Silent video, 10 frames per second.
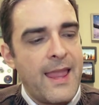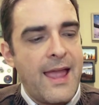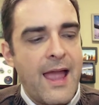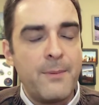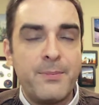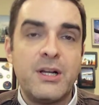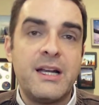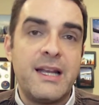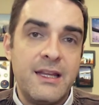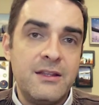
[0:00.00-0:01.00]
and put
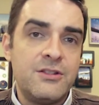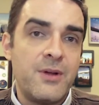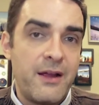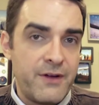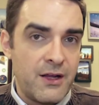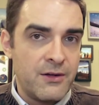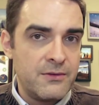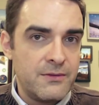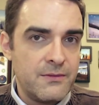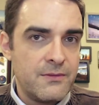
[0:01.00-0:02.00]
it into Evernote,
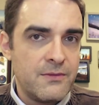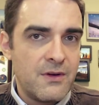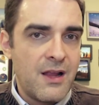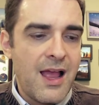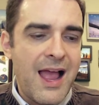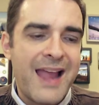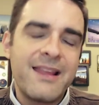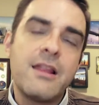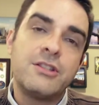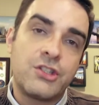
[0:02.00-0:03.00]
I can
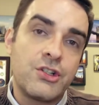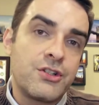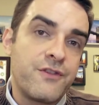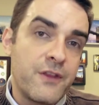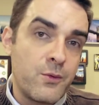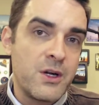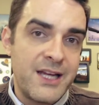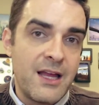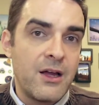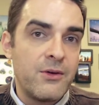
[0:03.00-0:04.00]
then search for the word
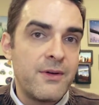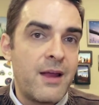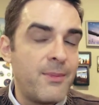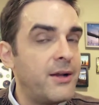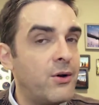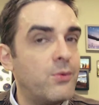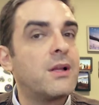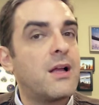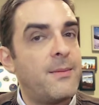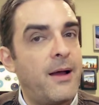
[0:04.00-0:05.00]
yellow and my note will
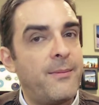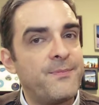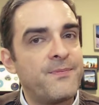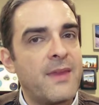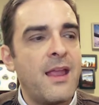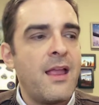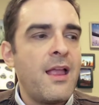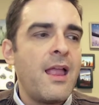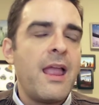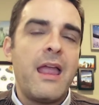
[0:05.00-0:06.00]
come up.
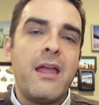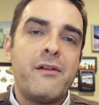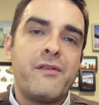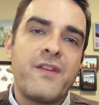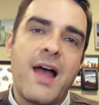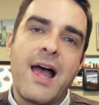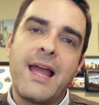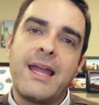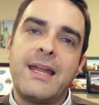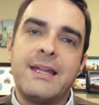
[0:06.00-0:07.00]
If
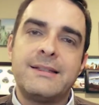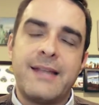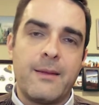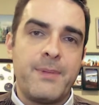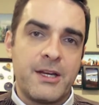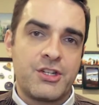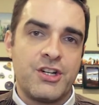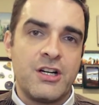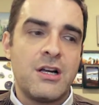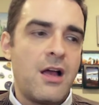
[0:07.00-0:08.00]
I take a
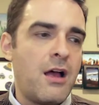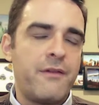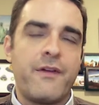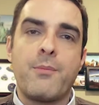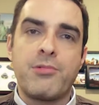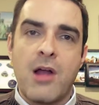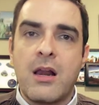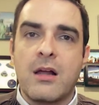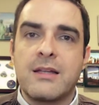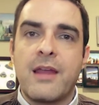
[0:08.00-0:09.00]
picture of a
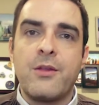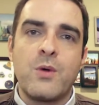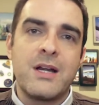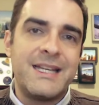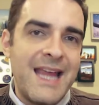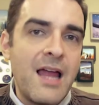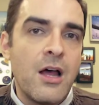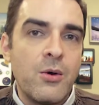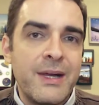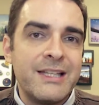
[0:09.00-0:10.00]
product and the word
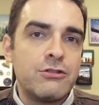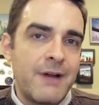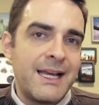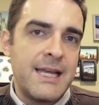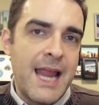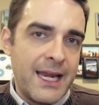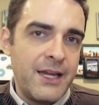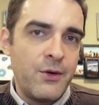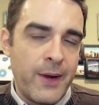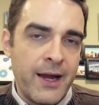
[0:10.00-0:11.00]
yellow is written
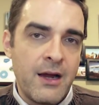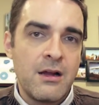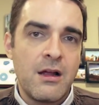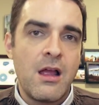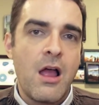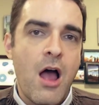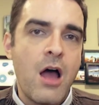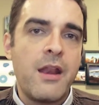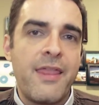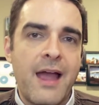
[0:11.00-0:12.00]
anywhere
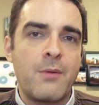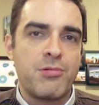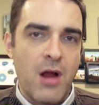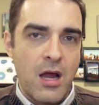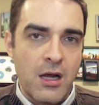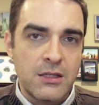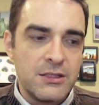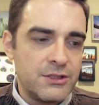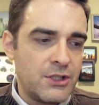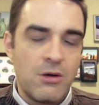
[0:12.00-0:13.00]
on that product,
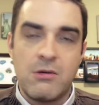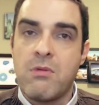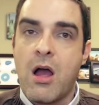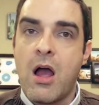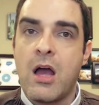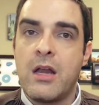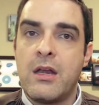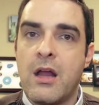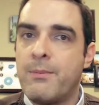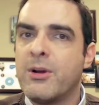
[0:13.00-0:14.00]
so on
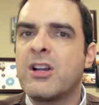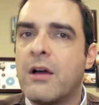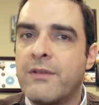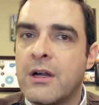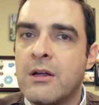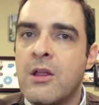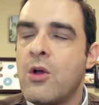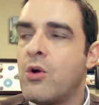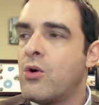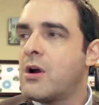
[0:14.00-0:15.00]
a book cover,
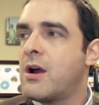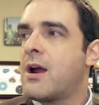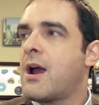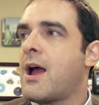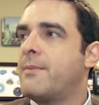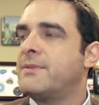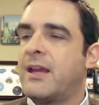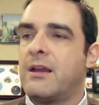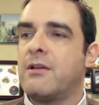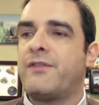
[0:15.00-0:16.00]
or I'm
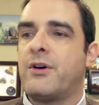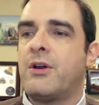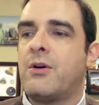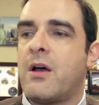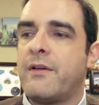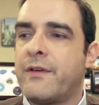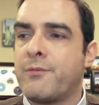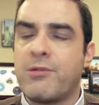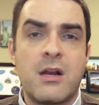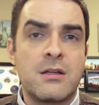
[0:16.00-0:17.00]
taking a photo of a
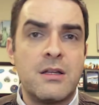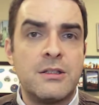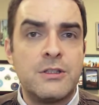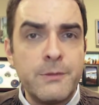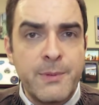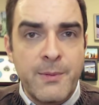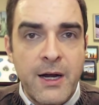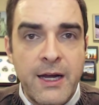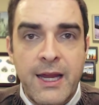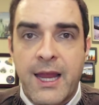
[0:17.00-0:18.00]
product in the
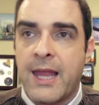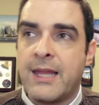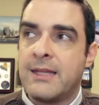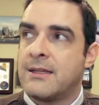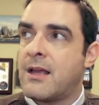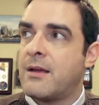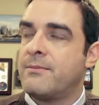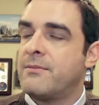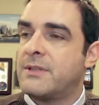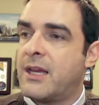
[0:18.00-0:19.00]
supermarket and
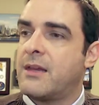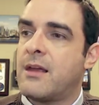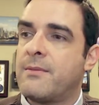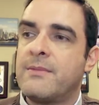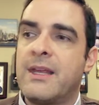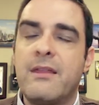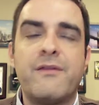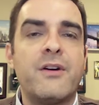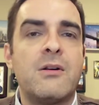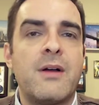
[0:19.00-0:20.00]
I'm um, in the
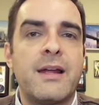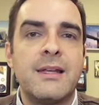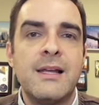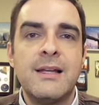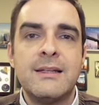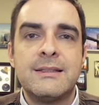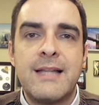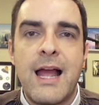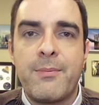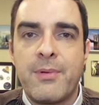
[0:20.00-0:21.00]
photo I
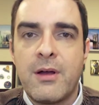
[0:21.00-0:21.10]
snap